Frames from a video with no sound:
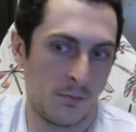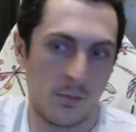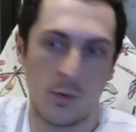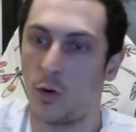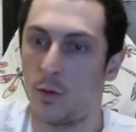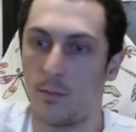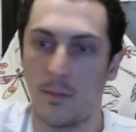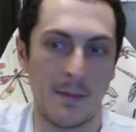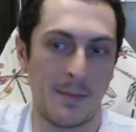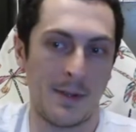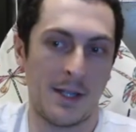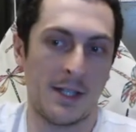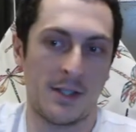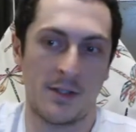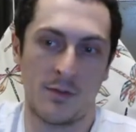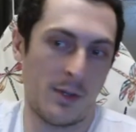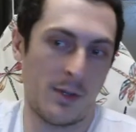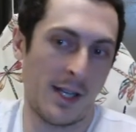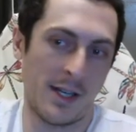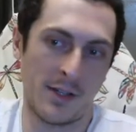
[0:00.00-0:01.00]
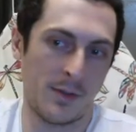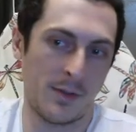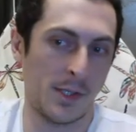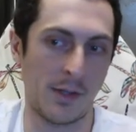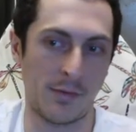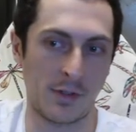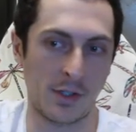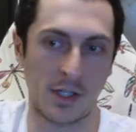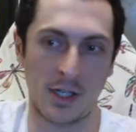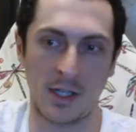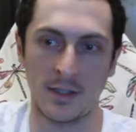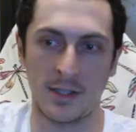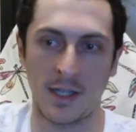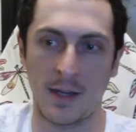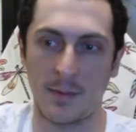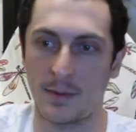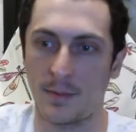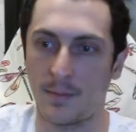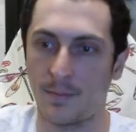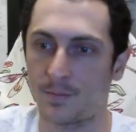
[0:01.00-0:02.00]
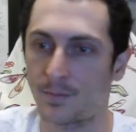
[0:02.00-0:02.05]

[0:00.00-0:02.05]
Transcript: Or maybe it's related to a different concept.